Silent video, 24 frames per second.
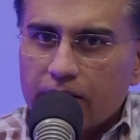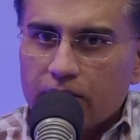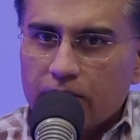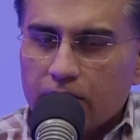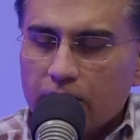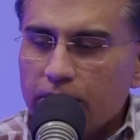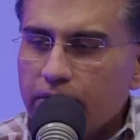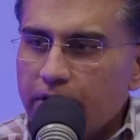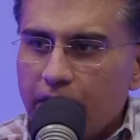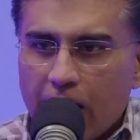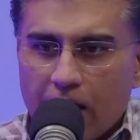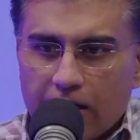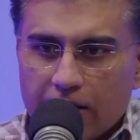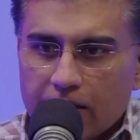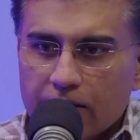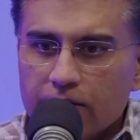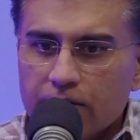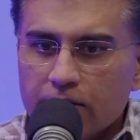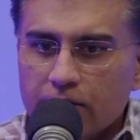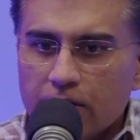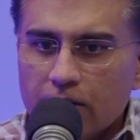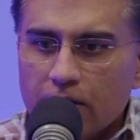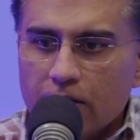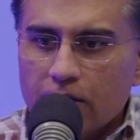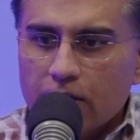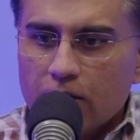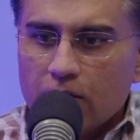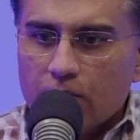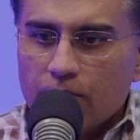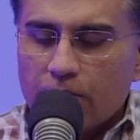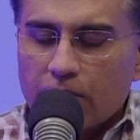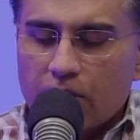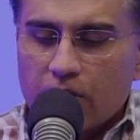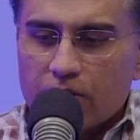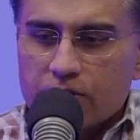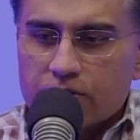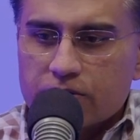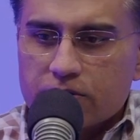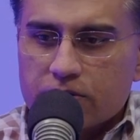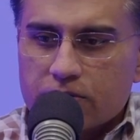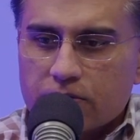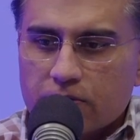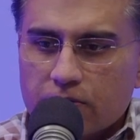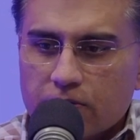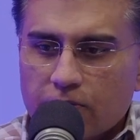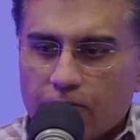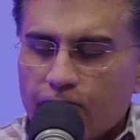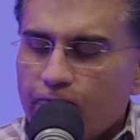and look at it
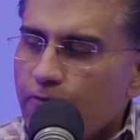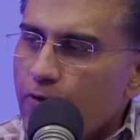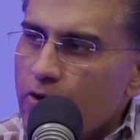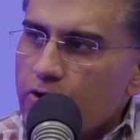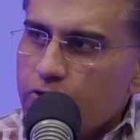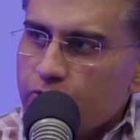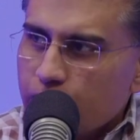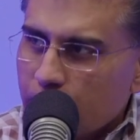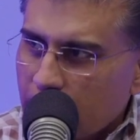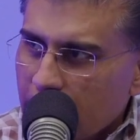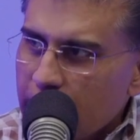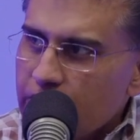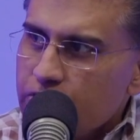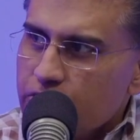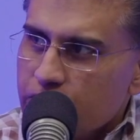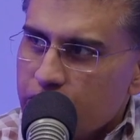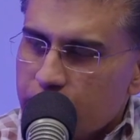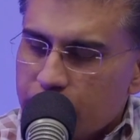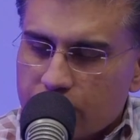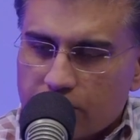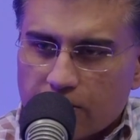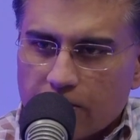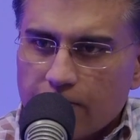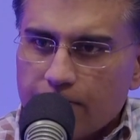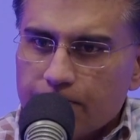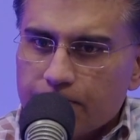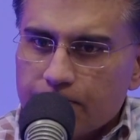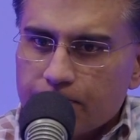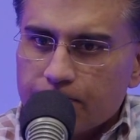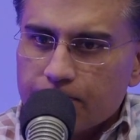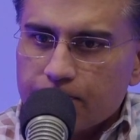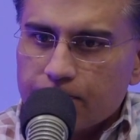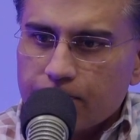because the first relationship